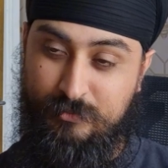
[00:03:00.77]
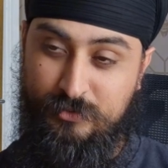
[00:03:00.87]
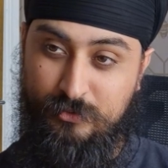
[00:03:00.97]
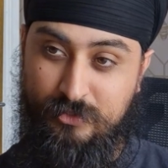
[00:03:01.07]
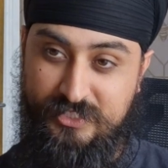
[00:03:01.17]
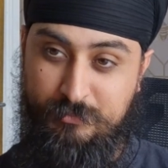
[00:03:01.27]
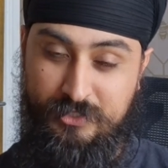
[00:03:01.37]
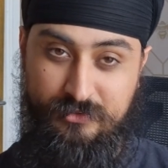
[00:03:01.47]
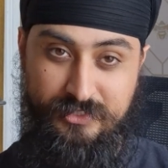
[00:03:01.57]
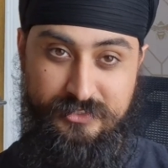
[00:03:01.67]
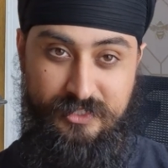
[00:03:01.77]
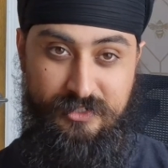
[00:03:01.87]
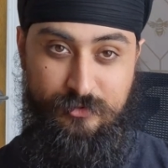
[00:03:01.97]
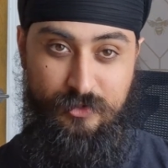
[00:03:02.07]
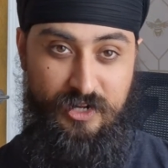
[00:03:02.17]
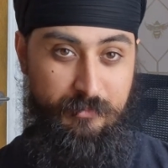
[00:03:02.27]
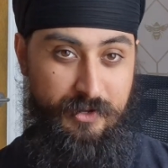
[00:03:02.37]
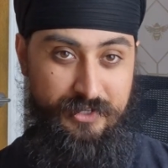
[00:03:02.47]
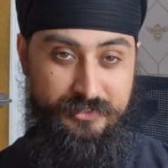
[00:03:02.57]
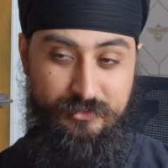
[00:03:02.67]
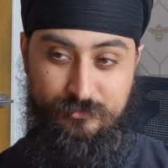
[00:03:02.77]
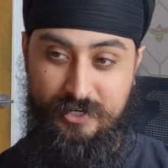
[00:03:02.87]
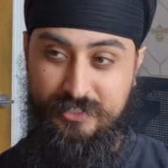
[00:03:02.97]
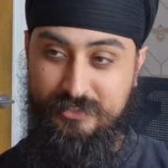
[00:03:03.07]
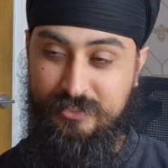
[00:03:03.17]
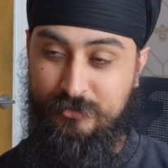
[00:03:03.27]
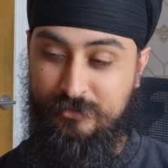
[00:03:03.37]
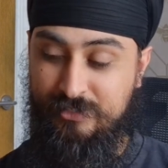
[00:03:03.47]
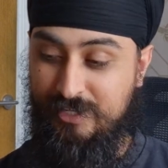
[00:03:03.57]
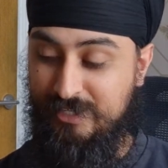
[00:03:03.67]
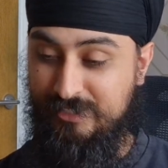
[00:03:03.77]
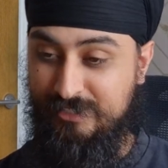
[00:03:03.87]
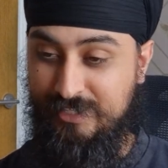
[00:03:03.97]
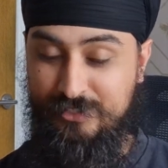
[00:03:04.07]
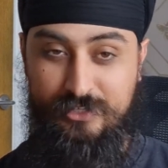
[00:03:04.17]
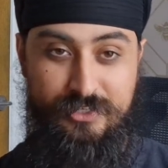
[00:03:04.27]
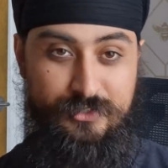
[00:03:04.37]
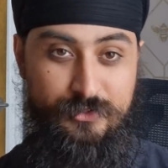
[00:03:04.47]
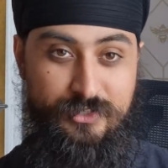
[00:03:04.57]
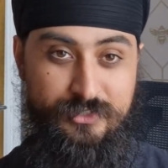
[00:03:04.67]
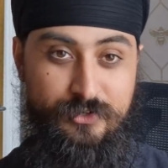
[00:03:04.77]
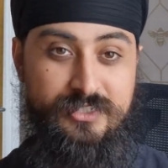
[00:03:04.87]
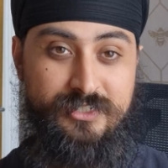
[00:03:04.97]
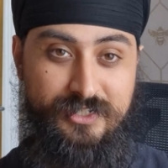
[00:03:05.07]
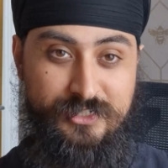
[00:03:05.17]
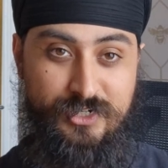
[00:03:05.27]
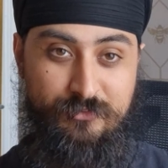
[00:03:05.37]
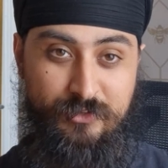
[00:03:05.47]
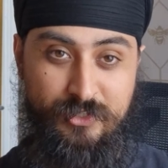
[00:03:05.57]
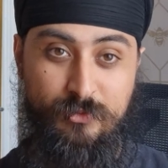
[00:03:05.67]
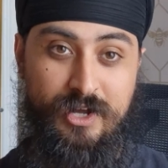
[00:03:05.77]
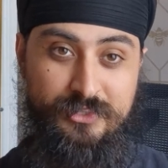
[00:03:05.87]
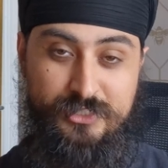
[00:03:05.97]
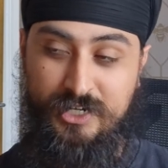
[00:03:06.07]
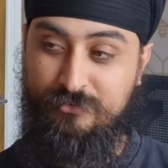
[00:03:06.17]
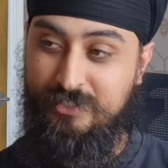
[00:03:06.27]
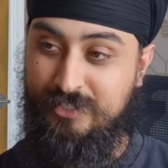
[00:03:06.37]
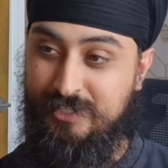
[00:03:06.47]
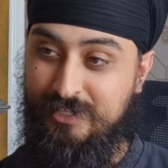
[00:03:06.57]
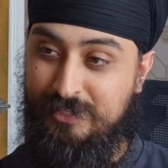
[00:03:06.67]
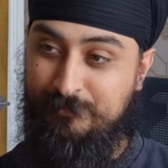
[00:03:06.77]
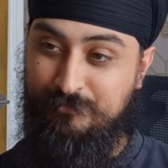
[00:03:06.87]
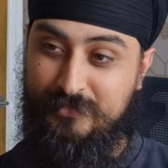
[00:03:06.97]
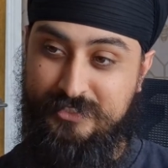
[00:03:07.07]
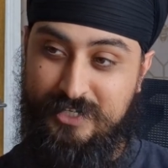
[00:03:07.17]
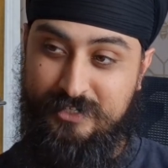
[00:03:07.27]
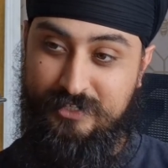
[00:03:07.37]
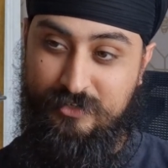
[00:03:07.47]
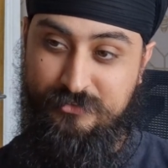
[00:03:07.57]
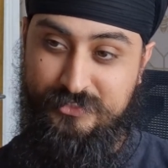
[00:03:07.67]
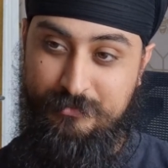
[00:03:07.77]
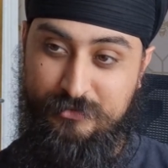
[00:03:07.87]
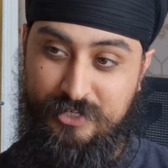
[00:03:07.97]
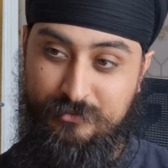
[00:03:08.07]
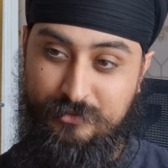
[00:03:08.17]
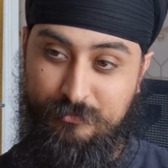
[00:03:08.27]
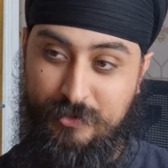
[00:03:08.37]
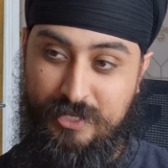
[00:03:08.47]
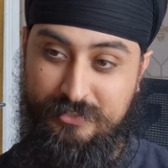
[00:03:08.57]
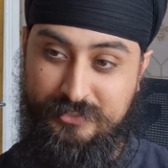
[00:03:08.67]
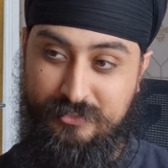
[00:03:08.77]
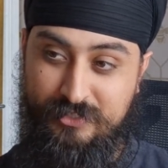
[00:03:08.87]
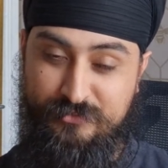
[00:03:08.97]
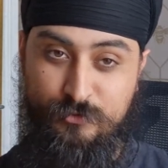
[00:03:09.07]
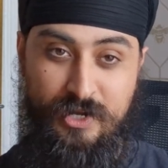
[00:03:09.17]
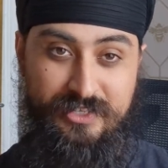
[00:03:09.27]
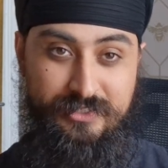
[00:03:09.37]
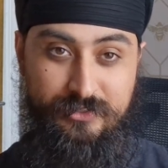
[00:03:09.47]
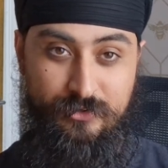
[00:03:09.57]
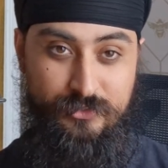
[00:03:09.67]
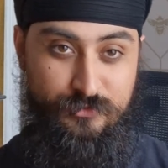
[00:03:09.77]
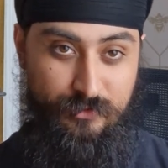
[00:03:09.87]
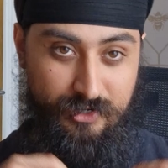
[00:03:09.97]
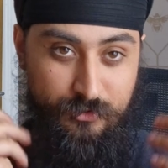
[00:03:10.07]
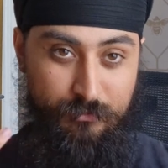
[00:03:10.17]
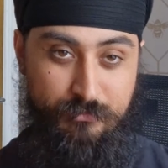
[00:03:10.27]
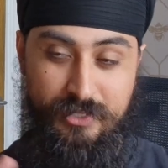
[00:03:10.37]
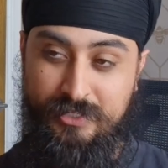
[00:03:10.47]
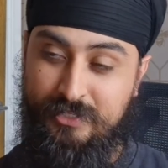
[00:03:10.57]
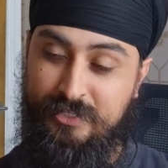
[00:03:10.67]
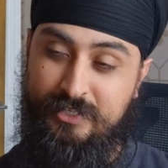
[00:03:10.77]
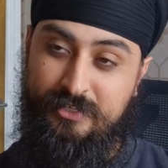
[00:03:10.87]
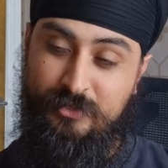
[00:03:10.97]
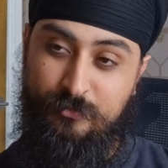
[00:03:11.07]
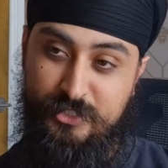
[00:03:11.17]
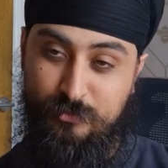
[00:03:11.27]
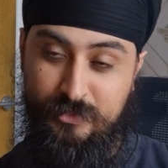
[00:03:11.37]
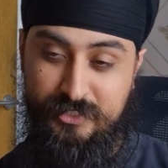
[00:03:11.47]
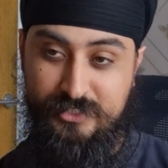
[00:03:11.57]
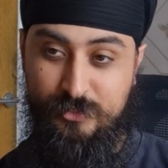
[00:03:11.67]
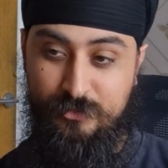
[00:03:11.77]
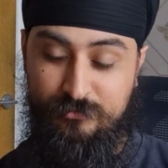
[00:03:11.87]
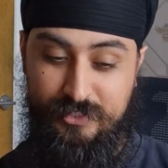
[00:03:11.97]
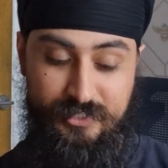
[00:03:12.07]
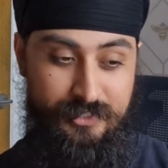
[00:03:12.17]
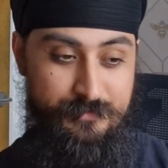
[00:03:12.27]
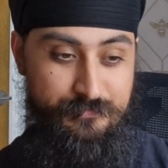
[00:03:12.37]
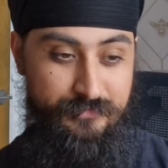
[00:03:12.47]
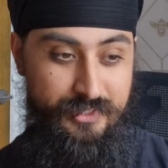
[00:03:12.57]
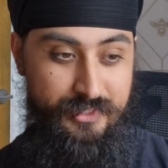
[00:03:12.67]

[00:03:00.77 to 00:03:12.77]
we all experience and all are a part of, right? The whole idea that if you're not stuck in traffic, you are the traffic, is that kind of concept, right? We're all part of this God. It's through our egos, through our humne, in which we sort of